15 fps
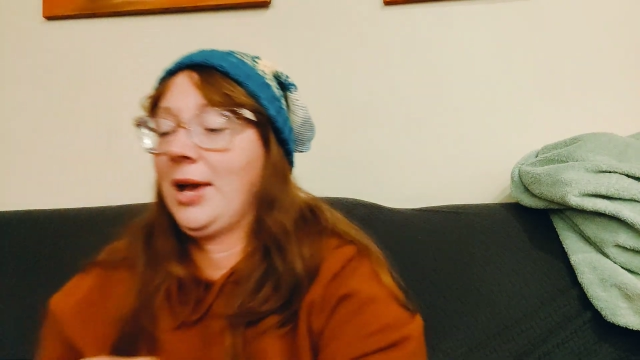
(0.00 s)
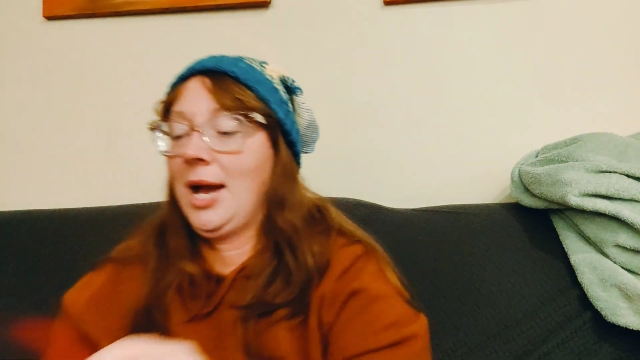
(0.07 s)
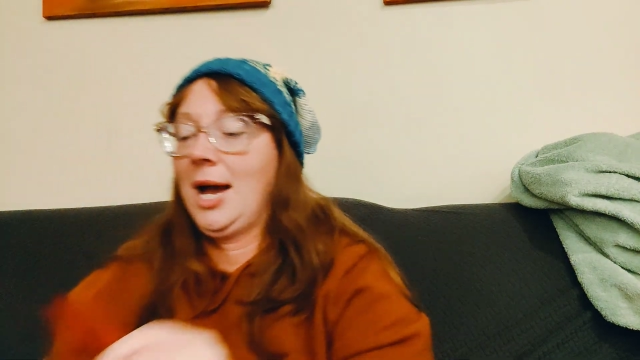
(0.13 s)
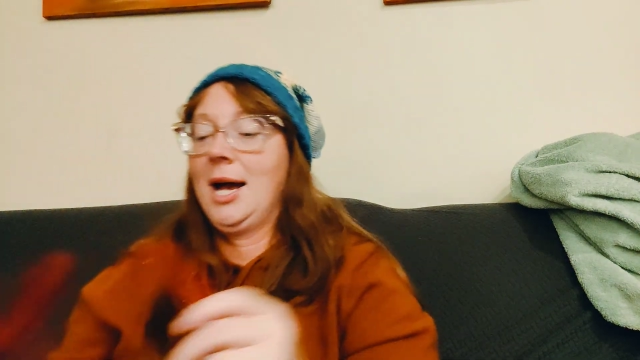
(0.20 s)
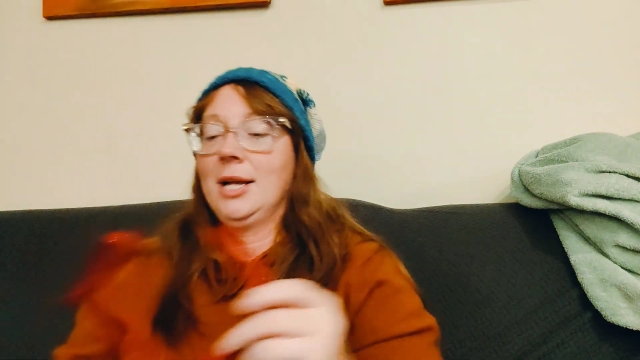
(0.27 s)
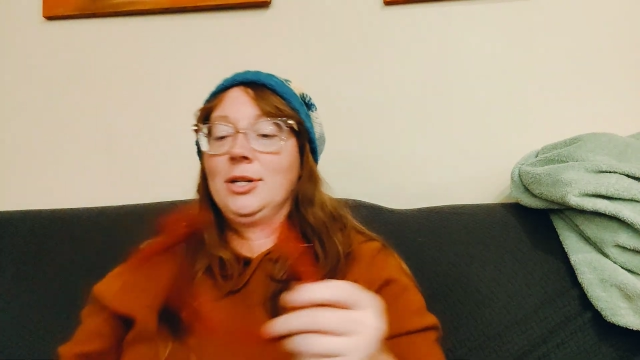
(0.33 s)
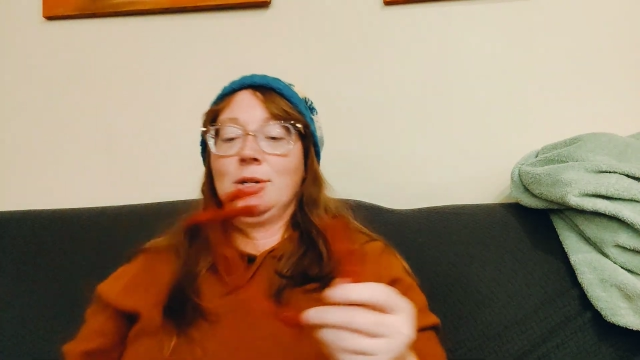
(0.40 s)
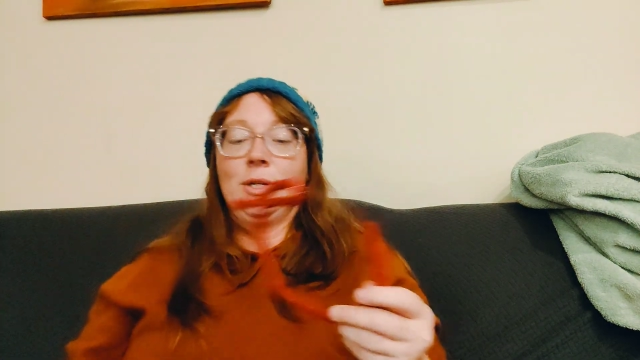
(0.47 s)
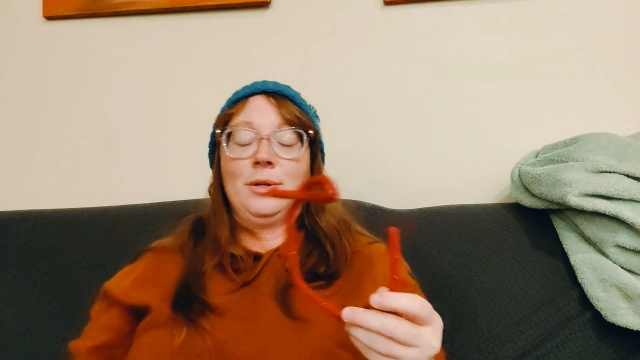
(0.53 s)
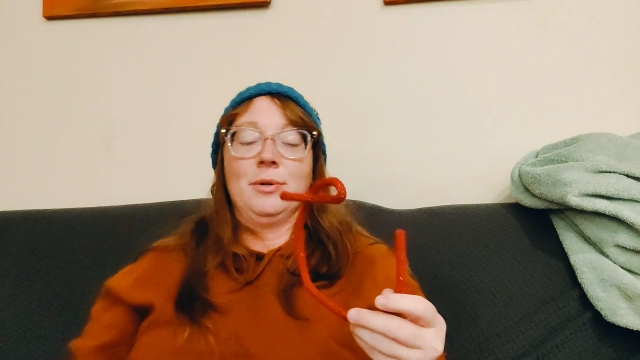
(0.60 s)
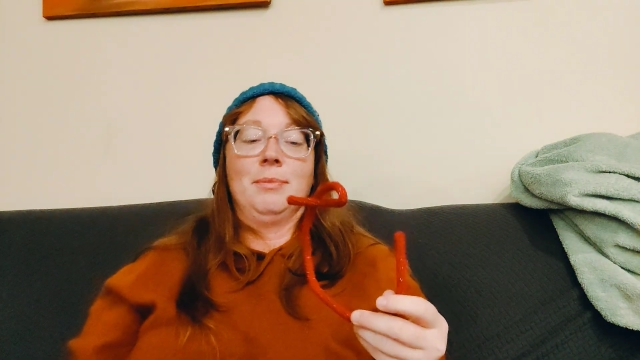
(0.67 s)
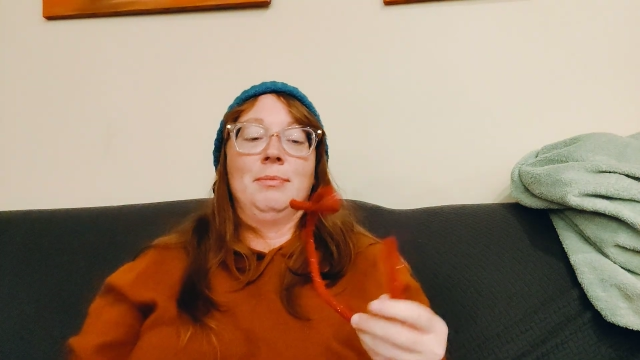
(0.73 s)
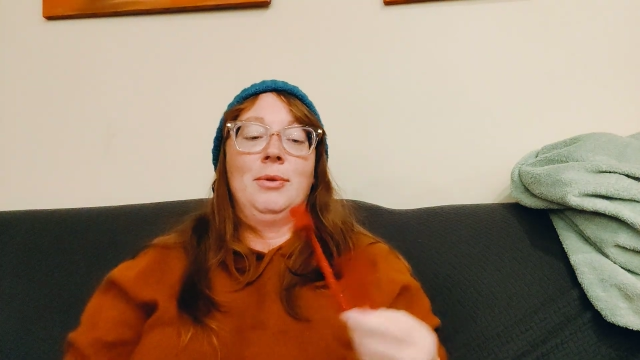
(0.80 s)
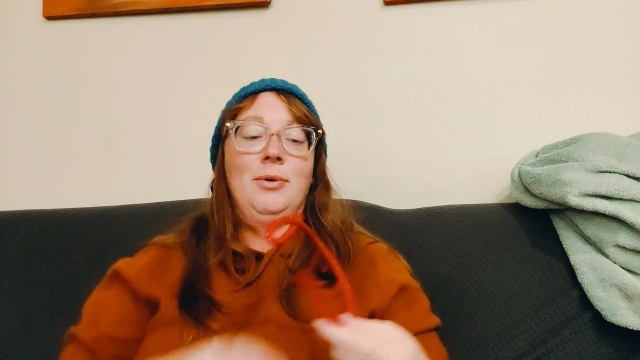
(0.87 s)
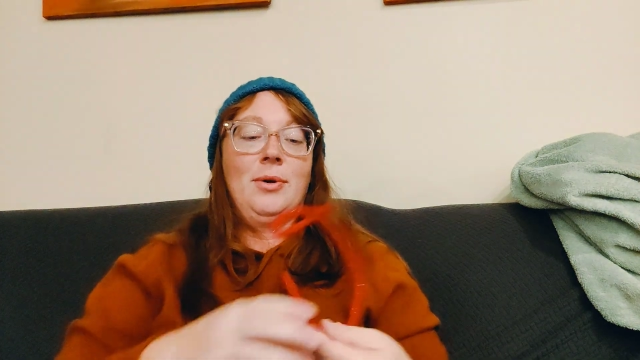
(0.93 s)
got
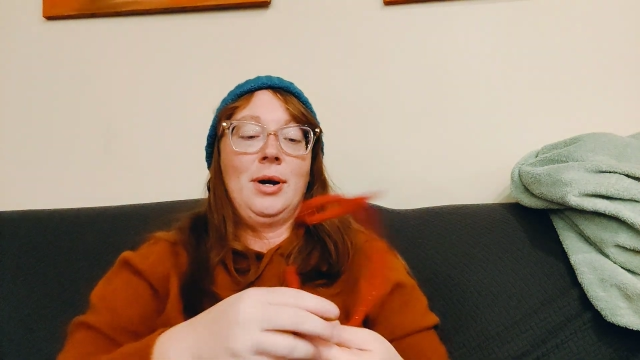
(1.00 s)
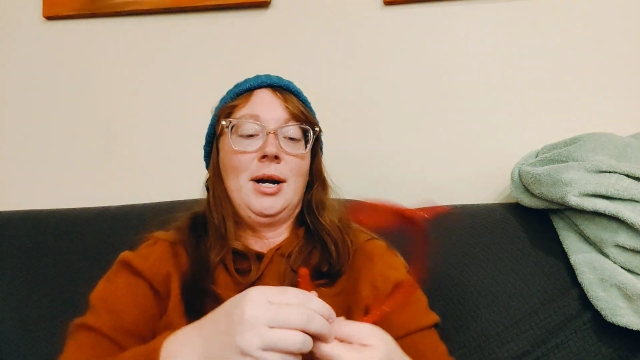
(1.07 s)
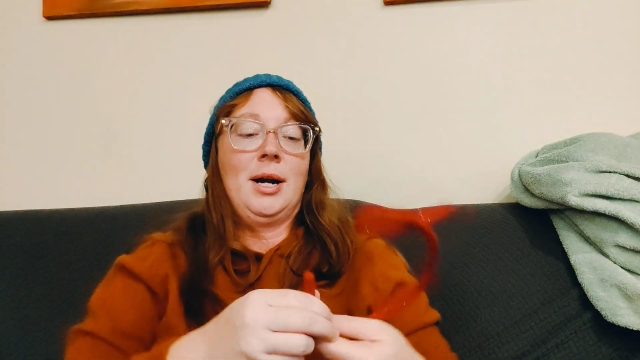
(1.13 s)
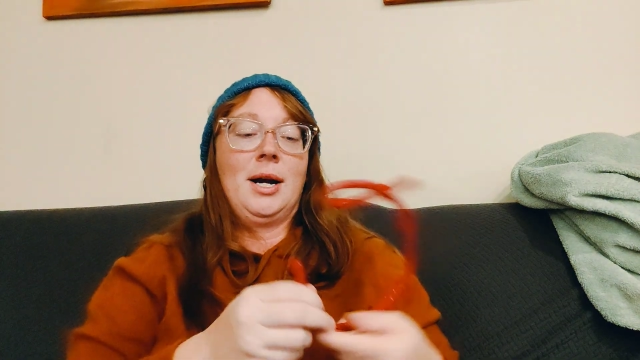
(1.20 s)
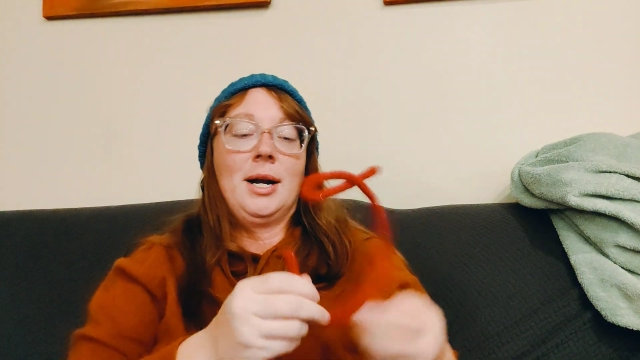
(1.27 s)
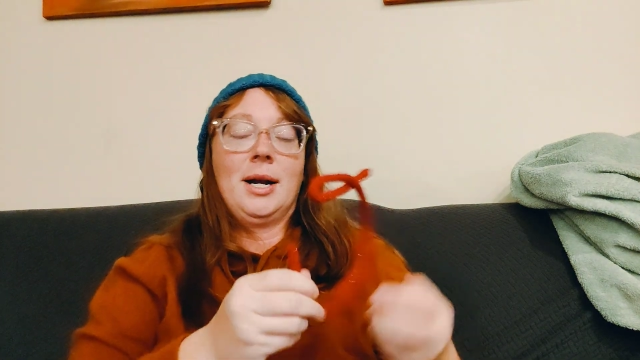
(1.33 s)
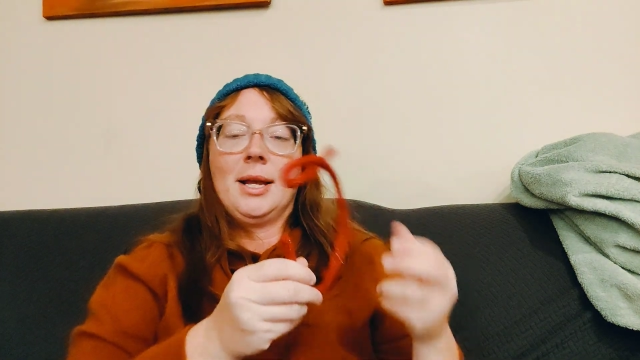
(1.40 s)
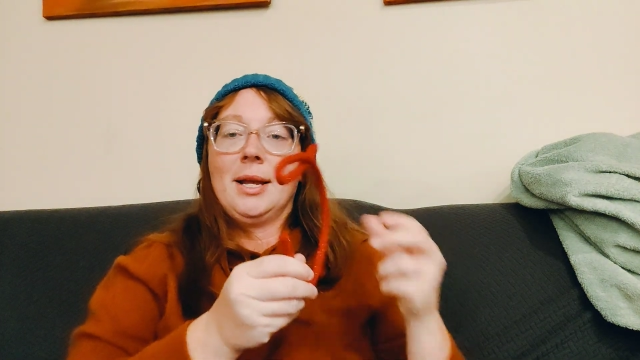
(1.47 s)
two more.